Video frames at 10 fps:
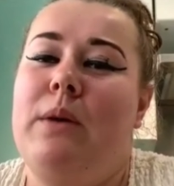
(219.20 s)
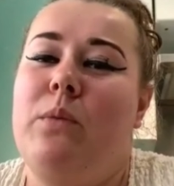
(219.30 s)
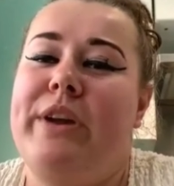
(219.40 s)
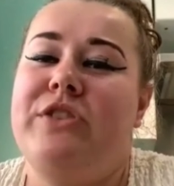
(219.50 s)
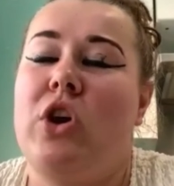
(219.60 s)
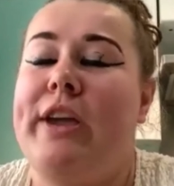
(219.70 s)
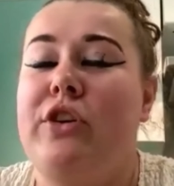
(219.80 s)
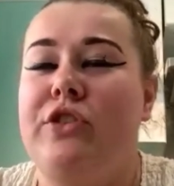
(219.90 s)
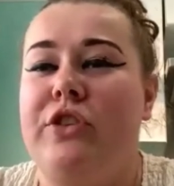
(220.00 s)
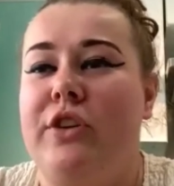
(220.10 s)
which I
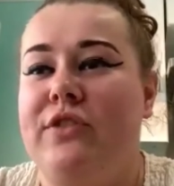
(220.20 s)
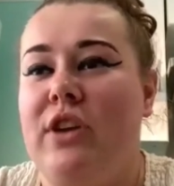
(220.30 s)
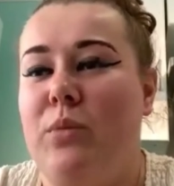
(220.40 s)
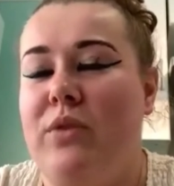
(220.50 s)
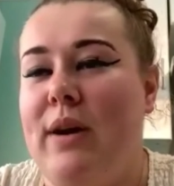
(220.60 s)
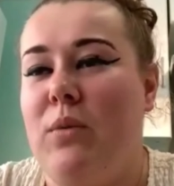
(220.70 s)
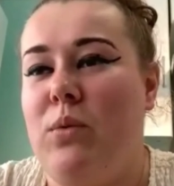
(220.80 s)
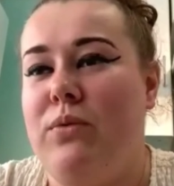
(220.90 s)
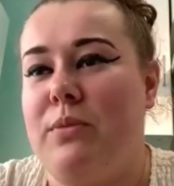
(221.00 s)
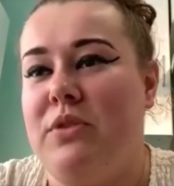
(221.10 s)
couldn't have done without
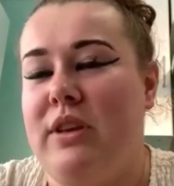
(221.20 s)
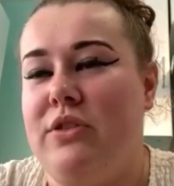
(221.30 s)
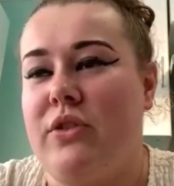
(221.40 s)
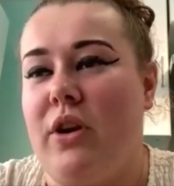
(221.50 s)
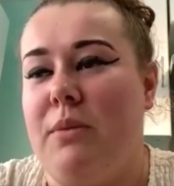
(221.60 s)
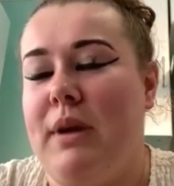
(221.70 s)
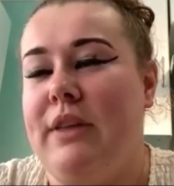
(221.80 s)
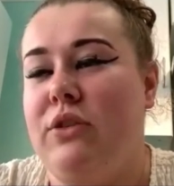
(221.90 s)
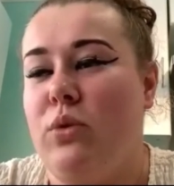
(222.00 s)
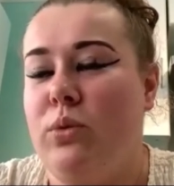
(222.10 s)
Wolfram syndrome.
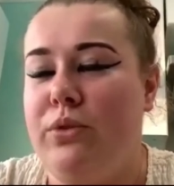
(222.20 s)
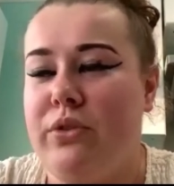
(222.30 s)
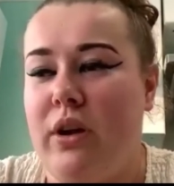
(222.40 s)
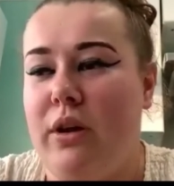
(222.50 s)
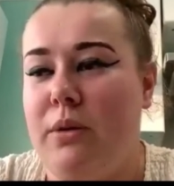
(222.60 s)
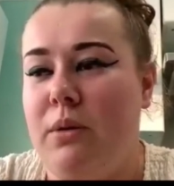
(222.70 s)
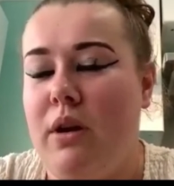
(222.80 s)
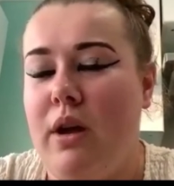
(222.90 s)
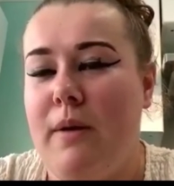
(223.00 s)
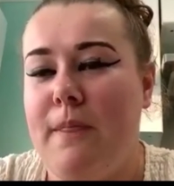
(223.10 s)
And also,
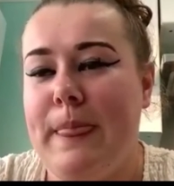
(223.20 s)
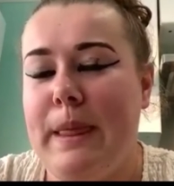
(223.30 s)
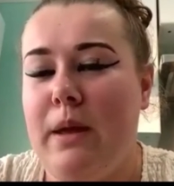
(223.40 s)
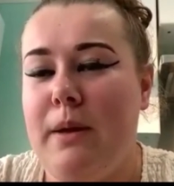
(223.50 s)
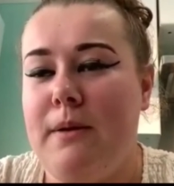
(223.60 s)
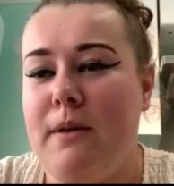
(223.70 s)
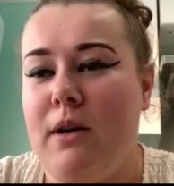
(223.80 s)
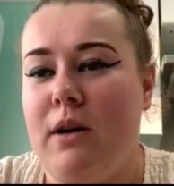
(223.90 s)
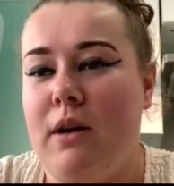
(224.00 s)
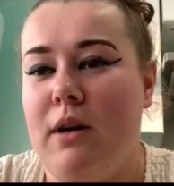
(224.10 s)

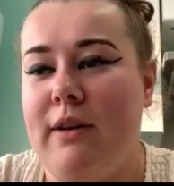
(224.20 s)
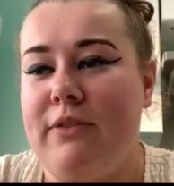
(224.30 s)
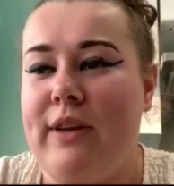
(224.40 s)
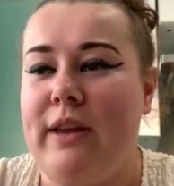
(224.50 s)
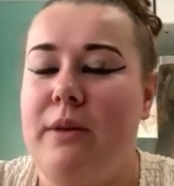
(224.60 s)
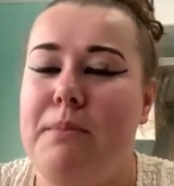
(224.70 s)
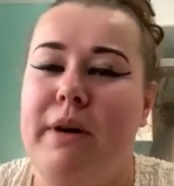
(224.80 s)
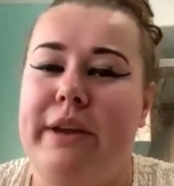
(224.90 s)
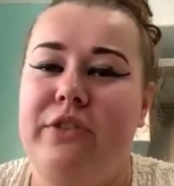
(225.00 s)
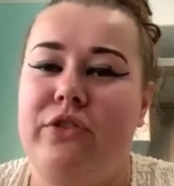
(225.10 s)
I think
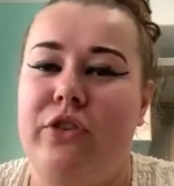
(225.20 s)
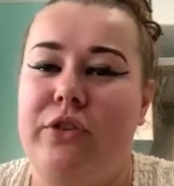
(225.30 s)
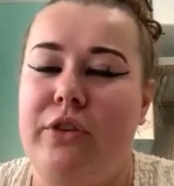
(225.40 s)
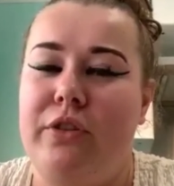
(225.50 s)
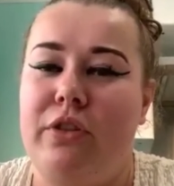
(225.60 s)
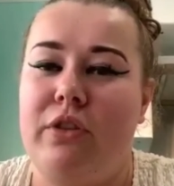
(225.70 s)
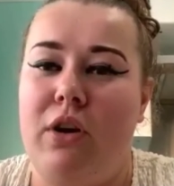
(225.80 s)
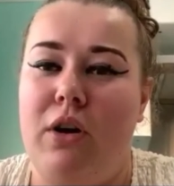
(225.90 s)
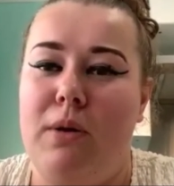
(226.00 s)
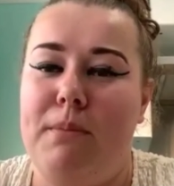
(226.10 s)
my students
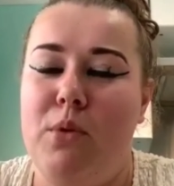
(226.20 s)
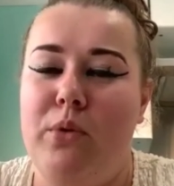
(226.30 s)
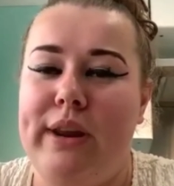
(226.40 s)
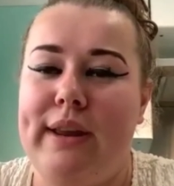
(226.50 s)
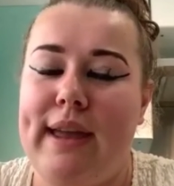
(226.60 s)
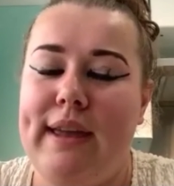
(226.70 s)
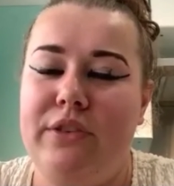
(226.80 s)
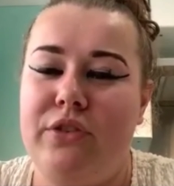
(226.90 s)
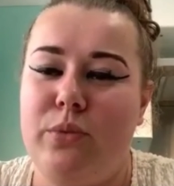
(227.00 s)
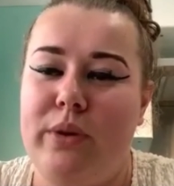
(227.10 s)
are more
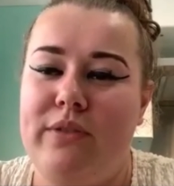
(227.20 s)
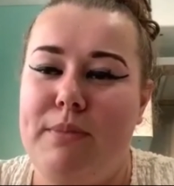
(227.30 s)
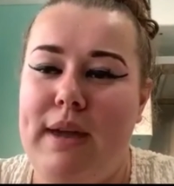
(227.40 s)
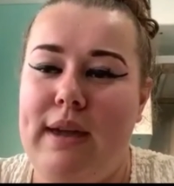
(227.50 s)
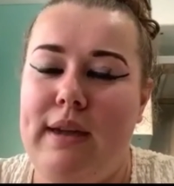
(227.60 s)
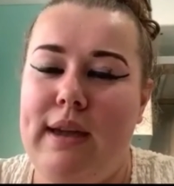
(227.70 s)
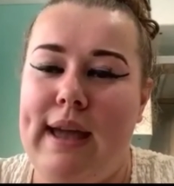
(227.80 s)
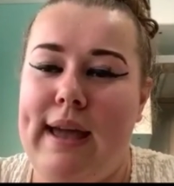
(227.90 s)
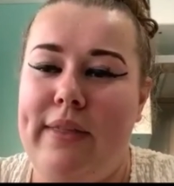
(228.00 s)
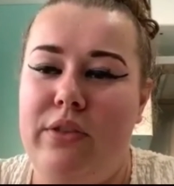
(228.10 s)
engaged with me
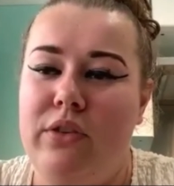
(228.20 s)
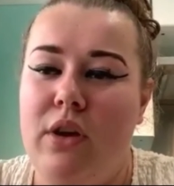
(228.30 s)
and